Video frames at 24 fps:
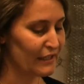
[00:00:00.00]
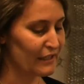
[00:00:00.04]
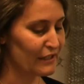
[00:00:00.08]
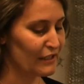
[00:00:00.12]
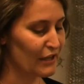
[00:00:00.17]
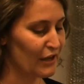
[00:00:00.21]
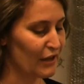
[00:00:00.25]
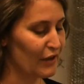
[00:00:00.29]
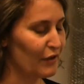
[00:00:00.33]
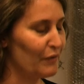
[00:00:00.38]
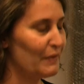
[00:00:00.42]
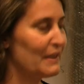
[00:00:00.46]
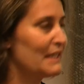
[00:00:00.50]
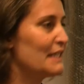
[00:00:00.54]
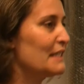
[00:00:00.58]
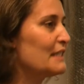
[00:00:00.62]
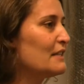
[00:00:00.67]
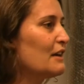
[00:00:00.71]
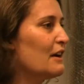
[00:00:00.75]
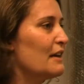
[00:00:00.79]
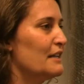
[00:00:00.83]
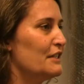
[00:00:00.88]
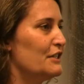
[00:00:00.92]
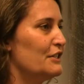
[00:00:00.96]
So we
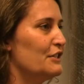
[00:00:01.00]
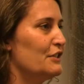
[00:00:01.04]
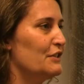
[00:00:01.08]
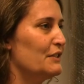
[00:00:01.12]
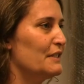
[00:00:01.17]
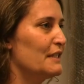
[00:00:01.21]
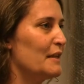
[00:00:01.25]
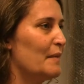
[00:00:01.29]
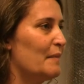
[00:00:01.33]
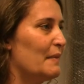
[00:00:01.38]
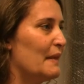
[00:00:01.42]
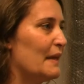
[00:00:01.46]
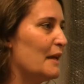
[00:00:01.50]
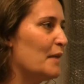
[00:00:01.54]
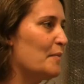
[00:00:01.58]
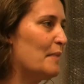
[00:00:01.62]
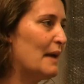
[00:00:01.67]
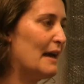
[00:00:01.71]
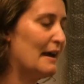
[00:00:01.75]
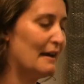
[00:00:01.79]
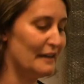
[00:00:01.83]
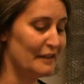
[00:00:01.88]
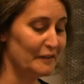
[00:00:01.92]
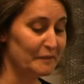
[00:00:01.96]
decided to do something
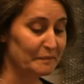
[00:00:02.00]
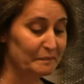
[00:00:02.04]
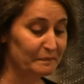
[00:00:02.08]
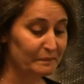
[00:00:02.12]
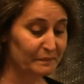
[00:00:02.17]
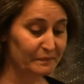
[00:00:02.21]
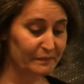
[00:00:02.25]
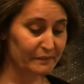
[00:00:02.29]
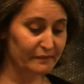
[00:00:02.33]
about it.